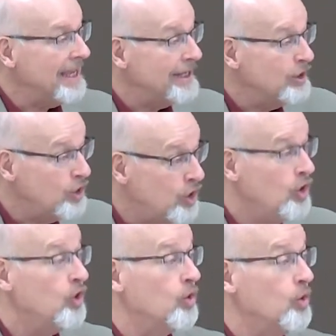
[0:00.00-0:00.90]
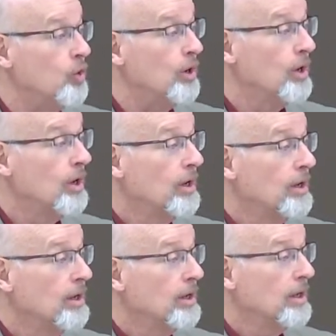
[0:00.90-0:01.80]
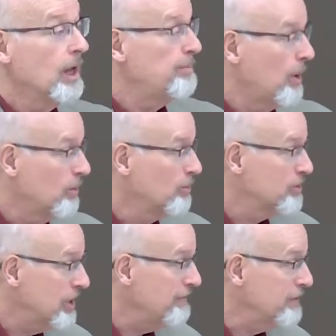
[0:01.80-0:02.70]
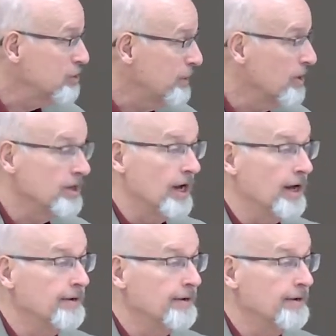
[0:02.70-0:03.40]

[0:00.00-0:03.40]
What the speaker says: you upon receiving the Spirit of God?